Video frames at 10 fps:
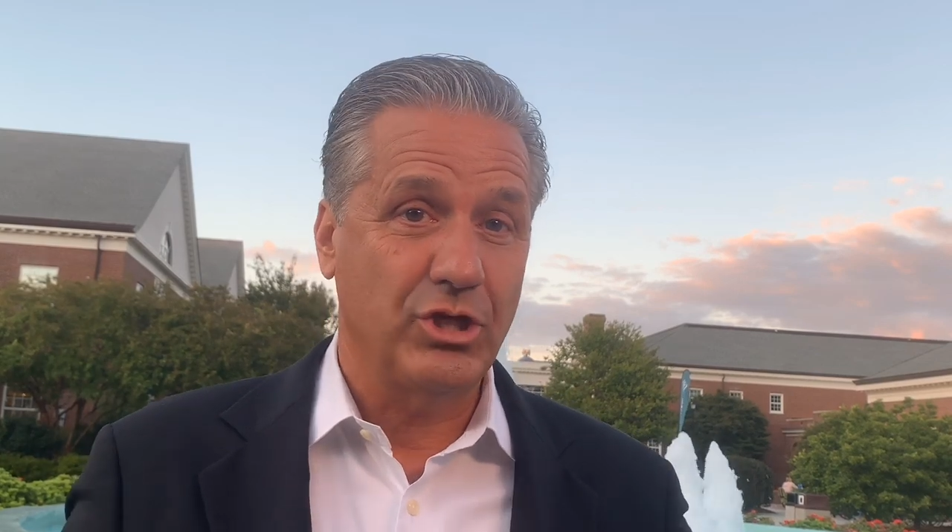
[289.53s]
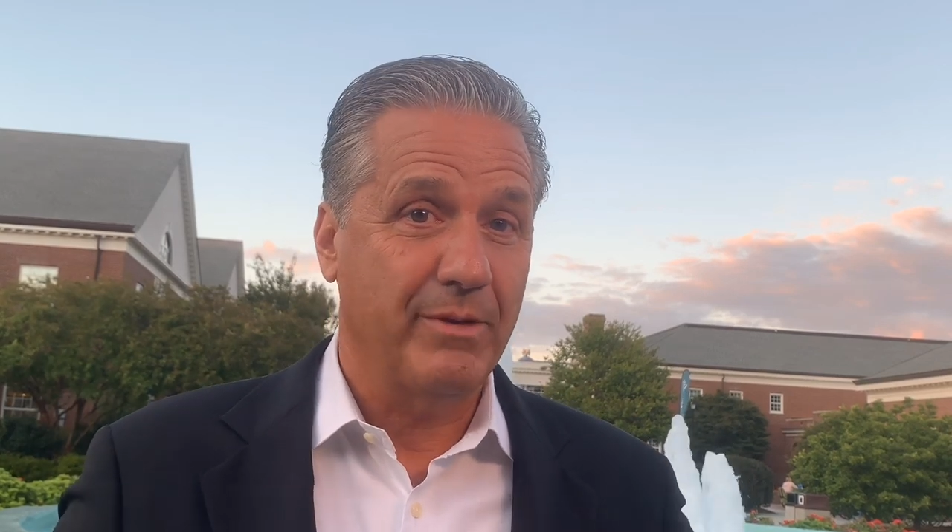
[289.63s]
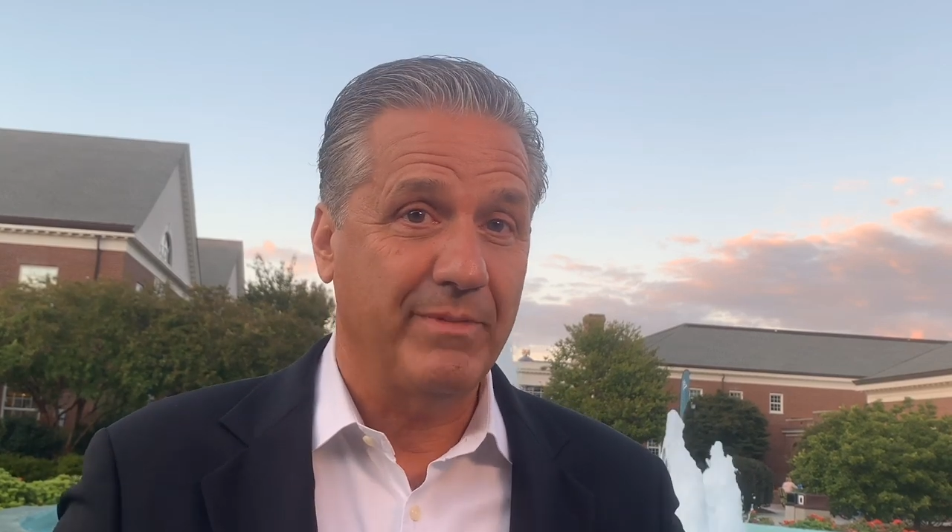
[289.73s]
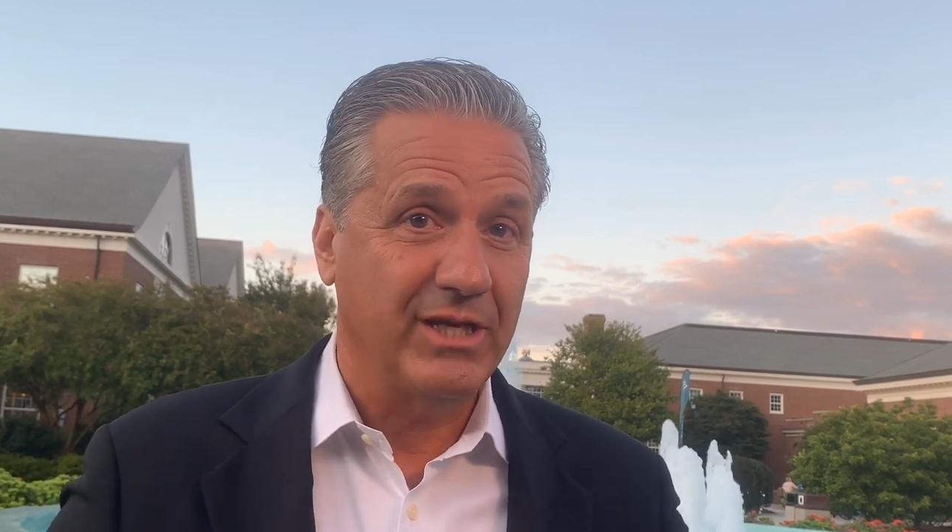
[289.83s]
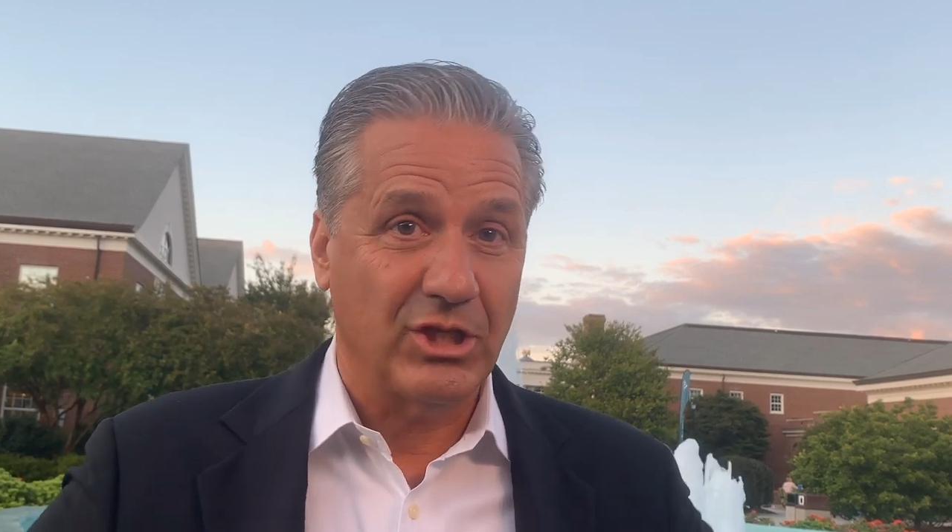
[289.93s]

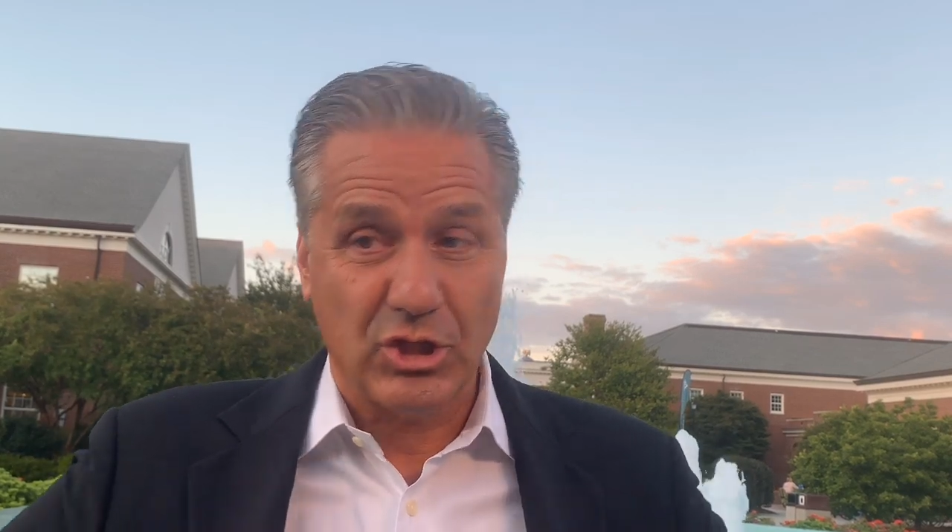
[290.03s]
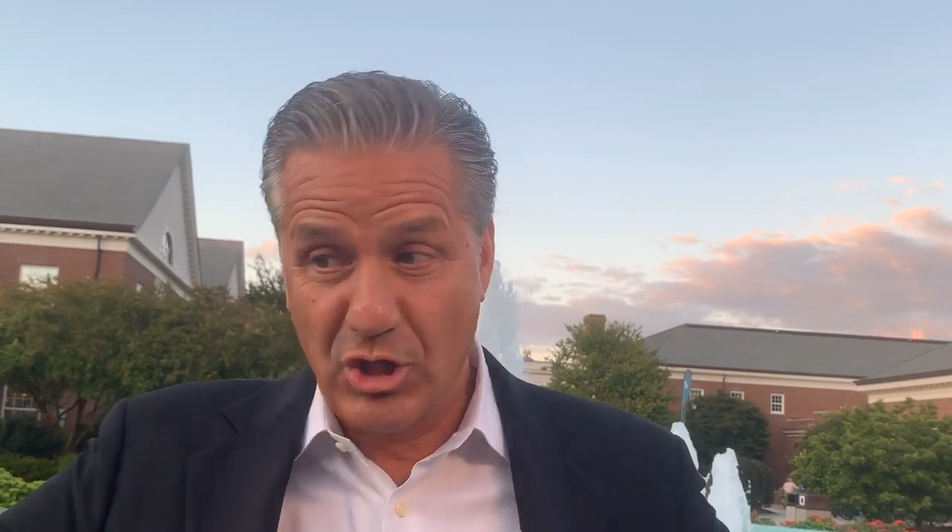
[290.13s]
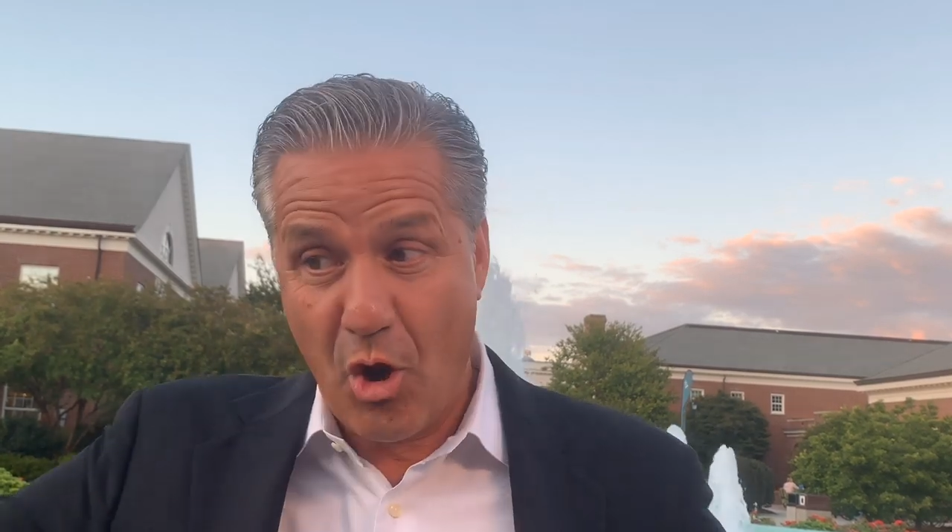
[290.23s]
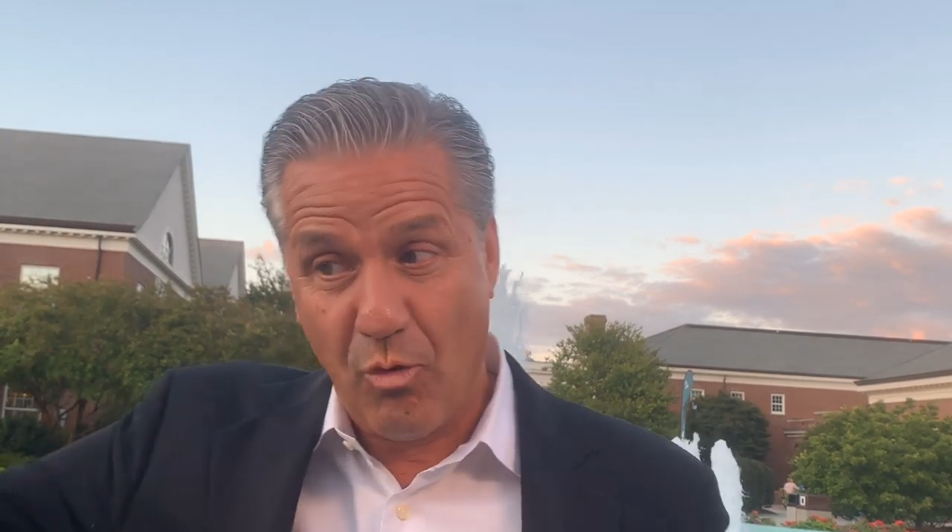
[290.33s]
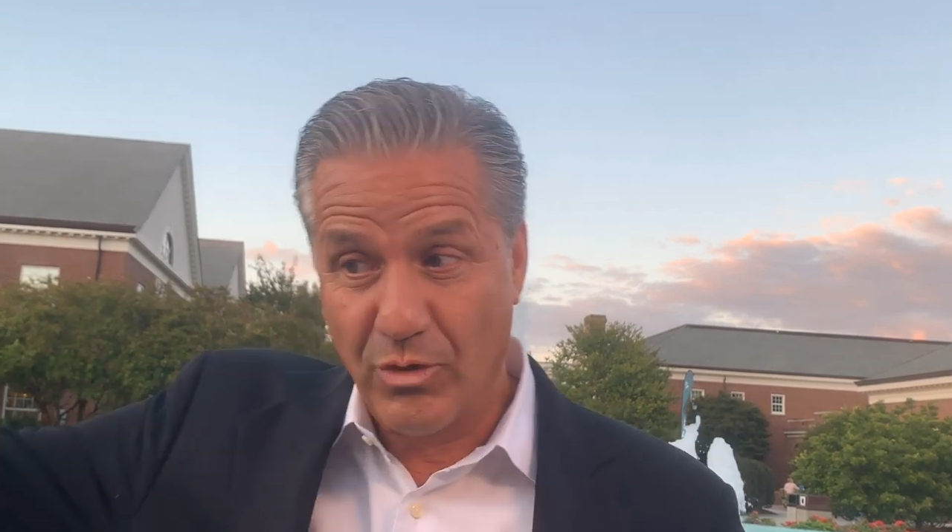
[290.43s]
gym and the
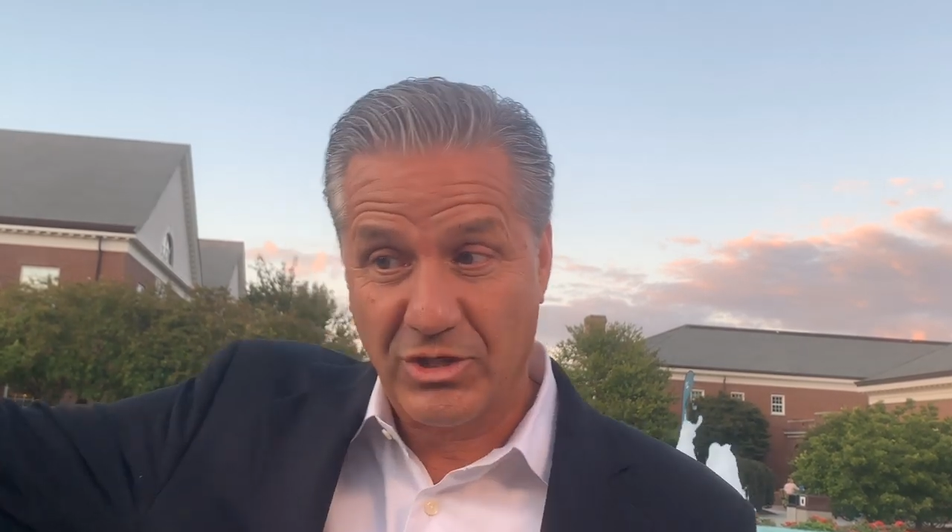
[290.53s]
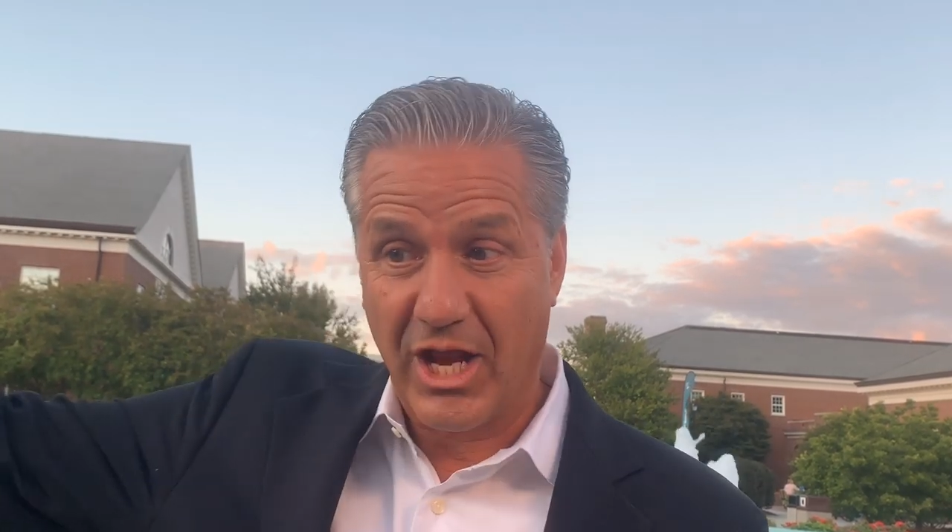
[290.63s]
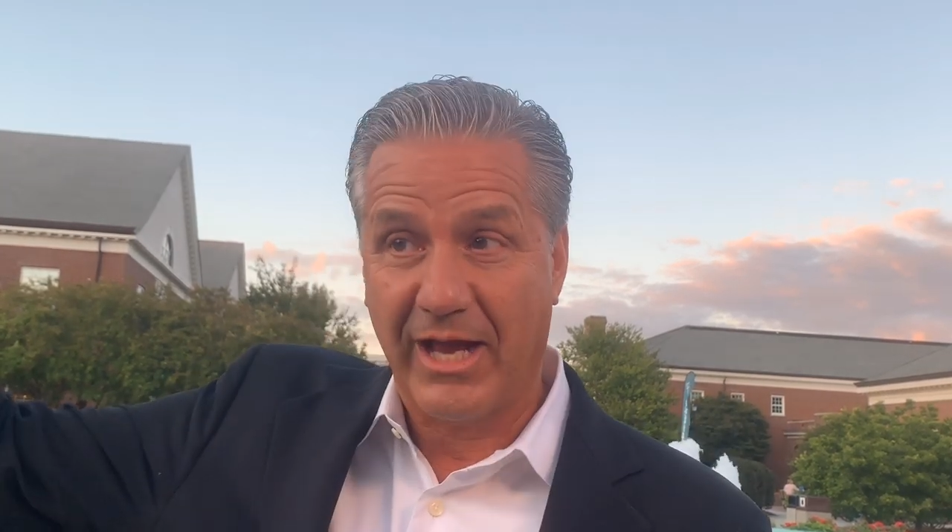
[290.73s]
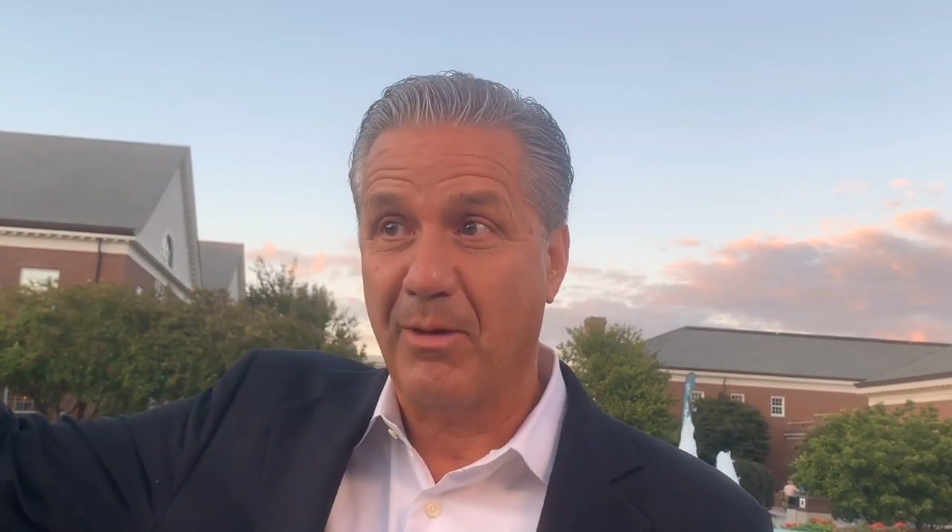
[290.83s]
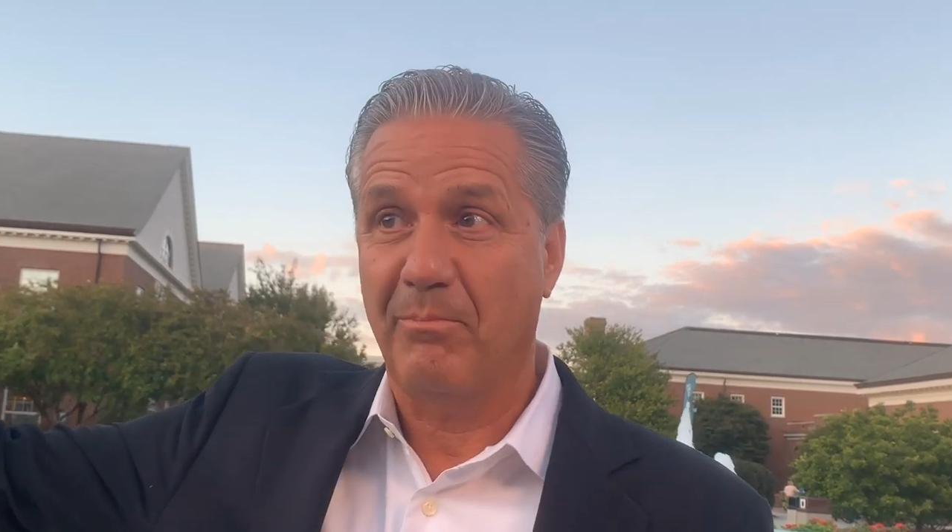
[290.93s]
snow was
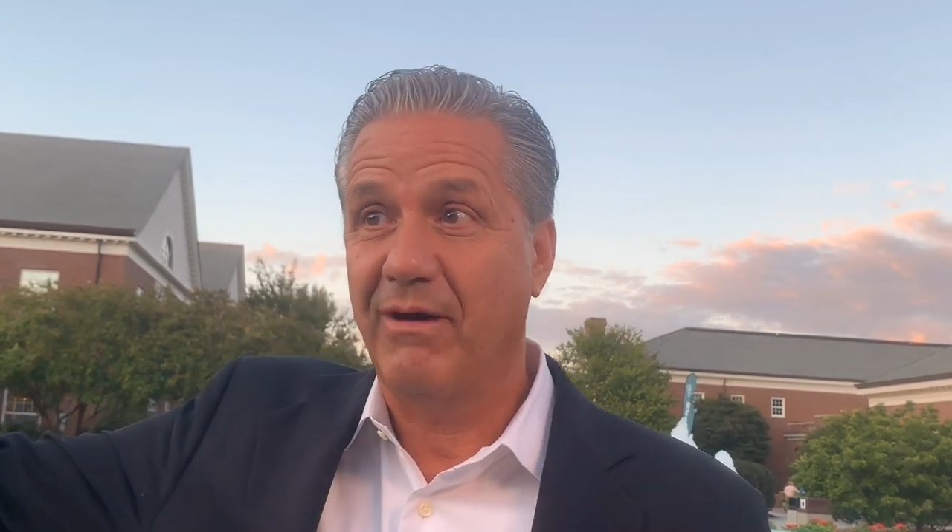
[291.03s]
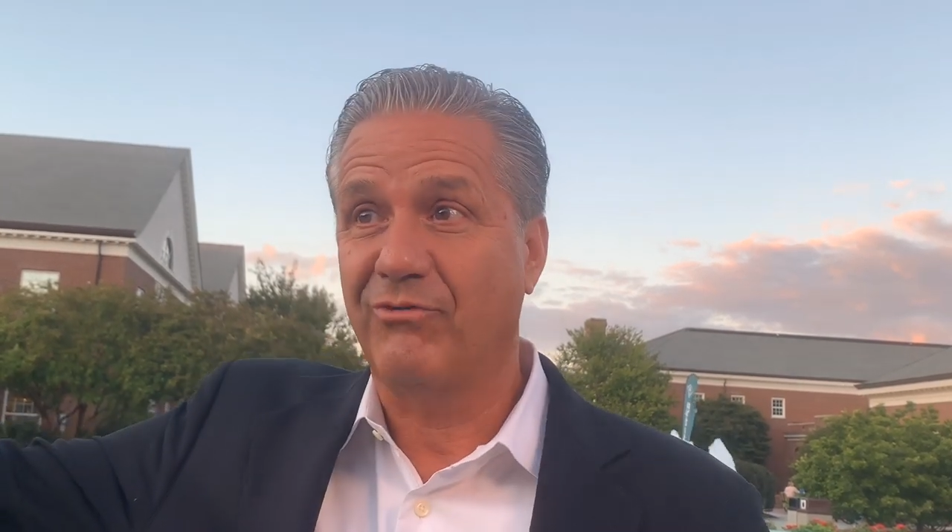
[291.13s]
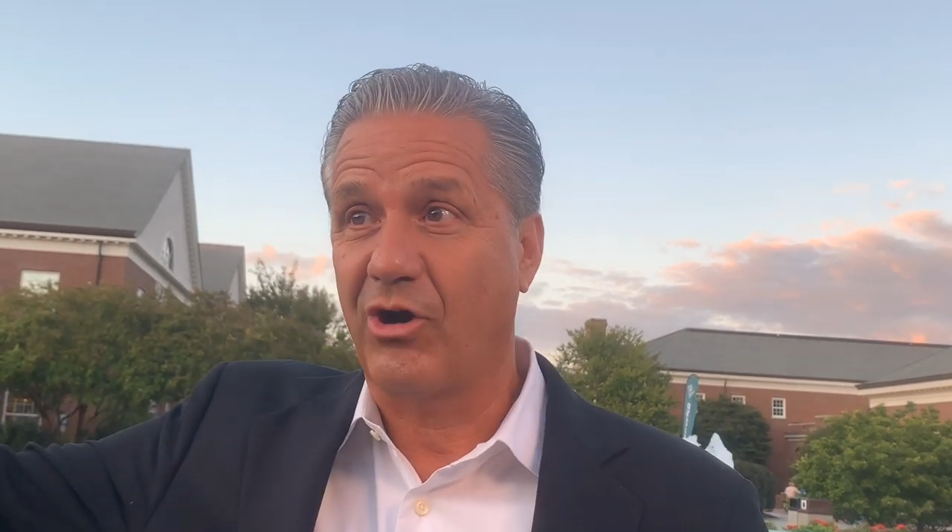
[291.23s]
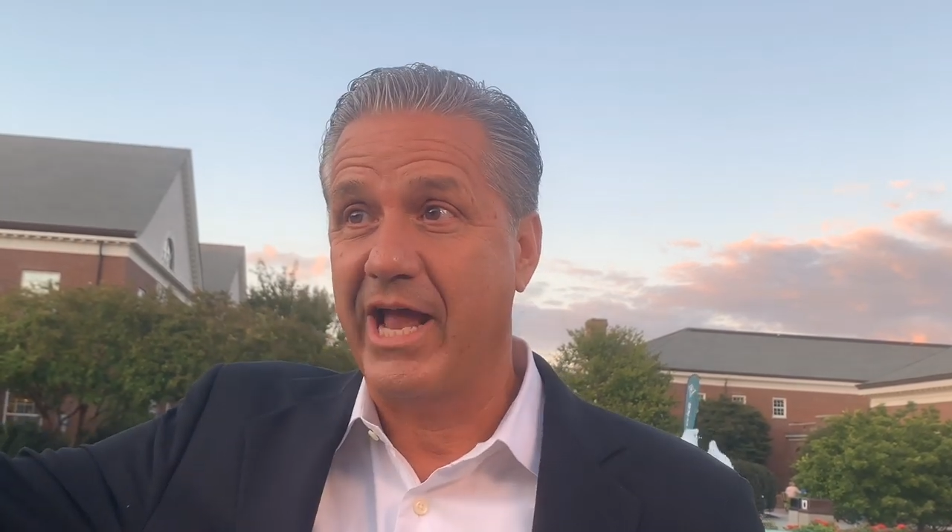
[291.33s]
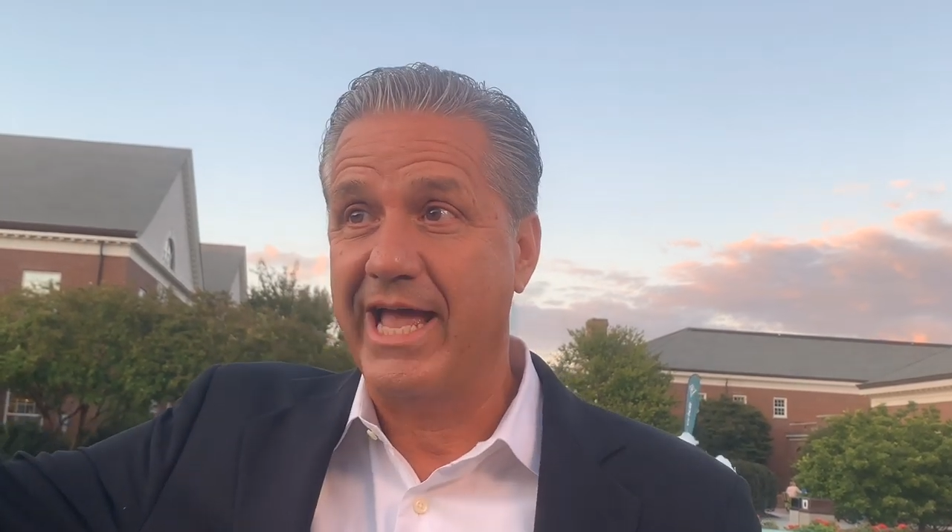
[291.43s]
like above our